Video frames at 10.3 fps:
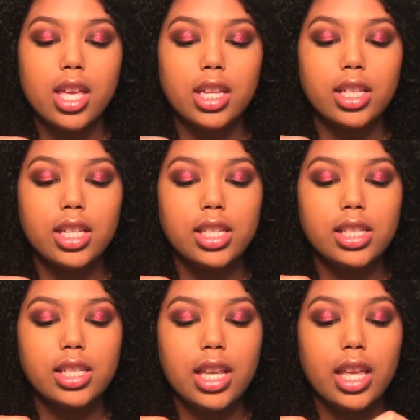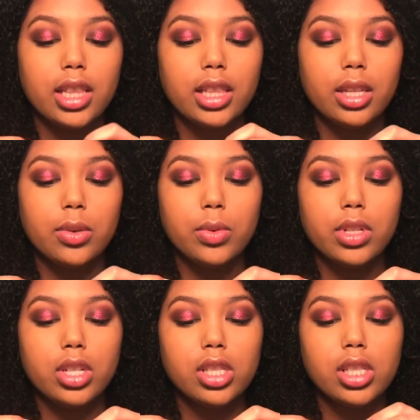It is a liquid
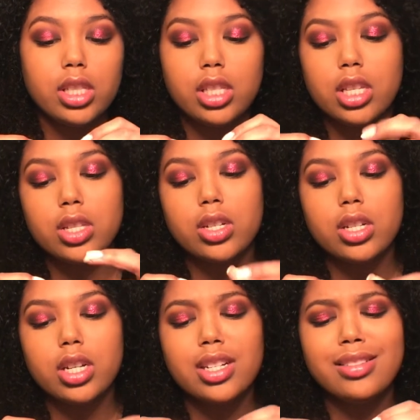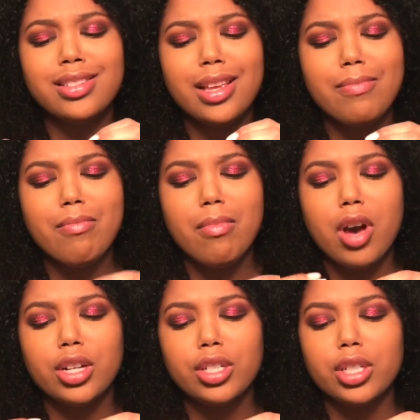concealer. It doesn't say
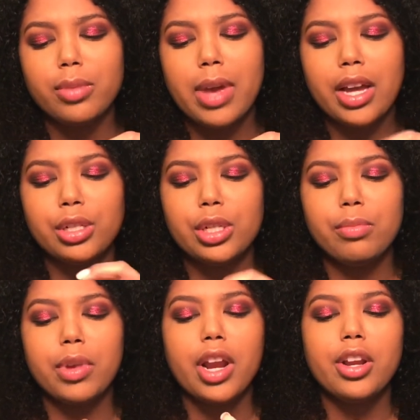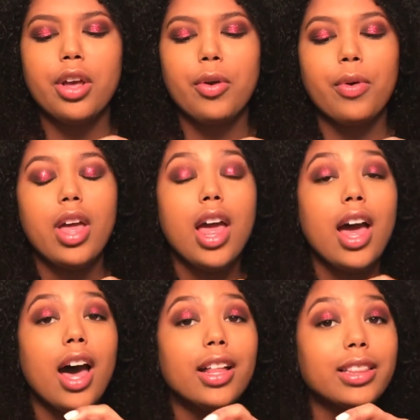much in the packaging, but I know
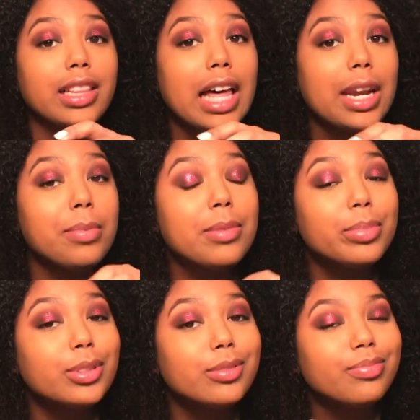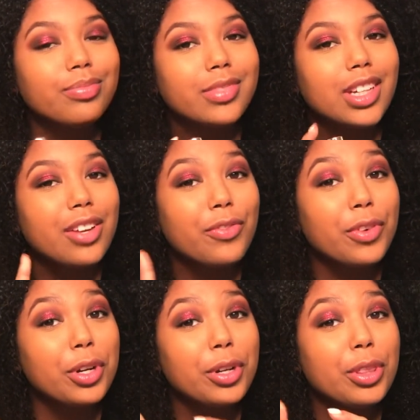a lot of people,
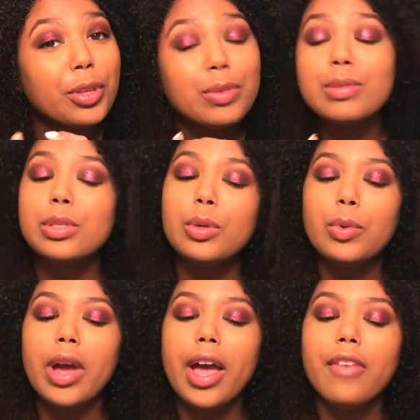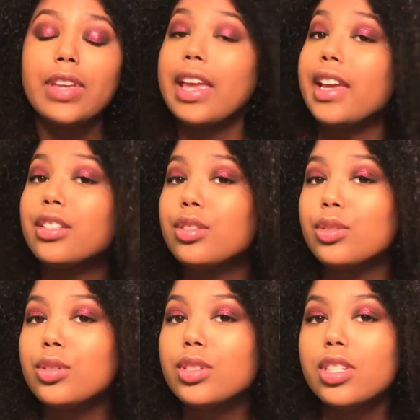for those who have
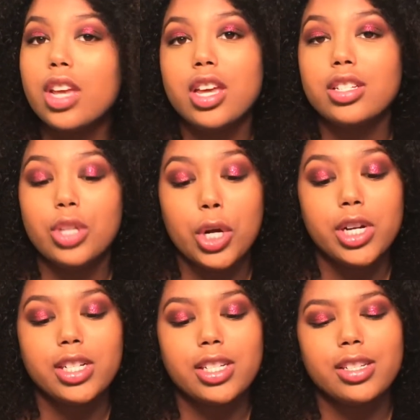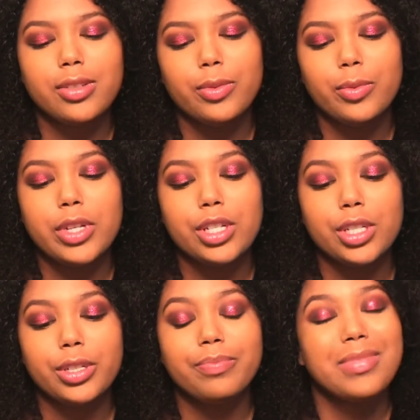canceled Tarte, which
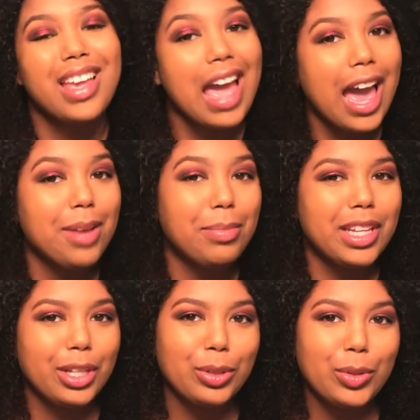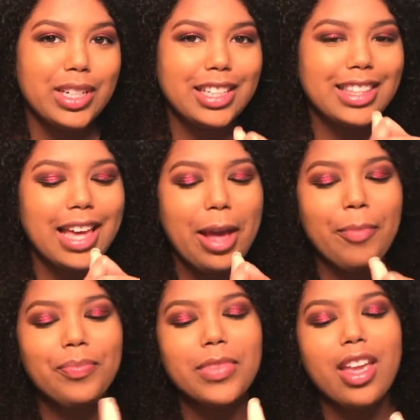I'd be included in that,